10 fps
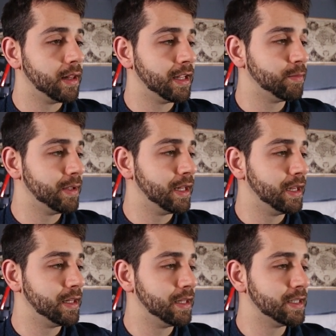Let me
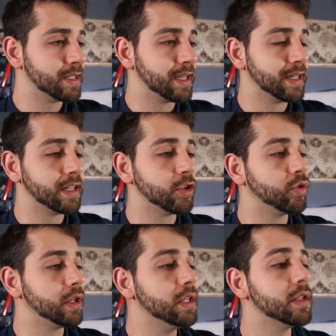delete this line that I
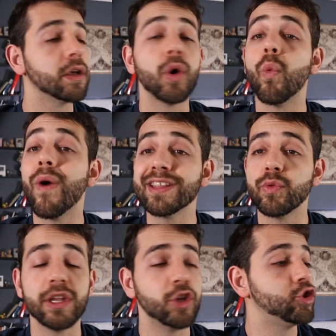don't need.
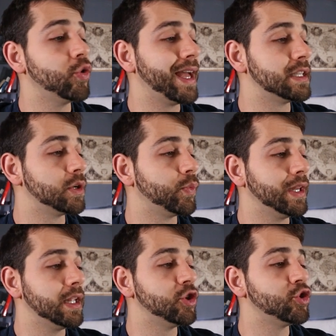What we need to add? We
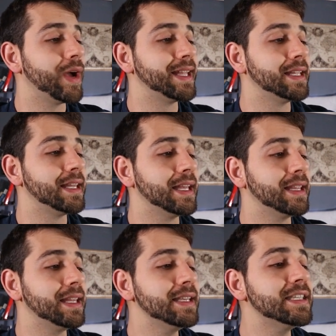need to add
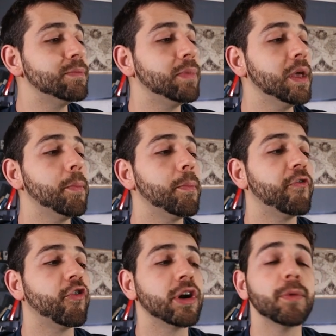the TCP
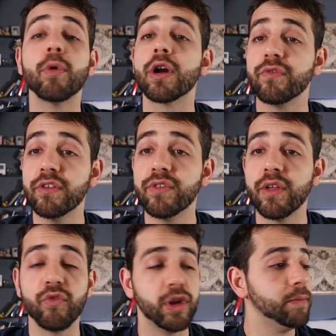for the port
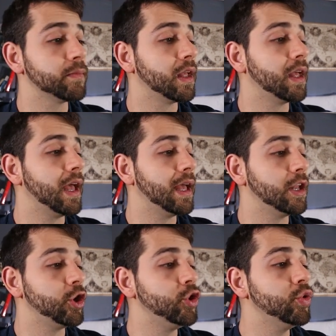53
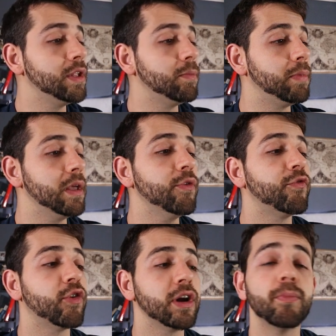and UDP
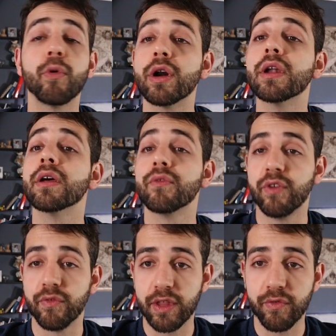for the port
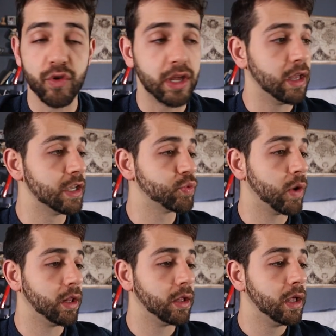53 as
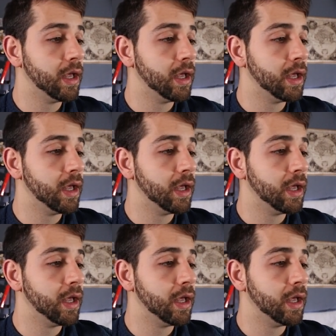well.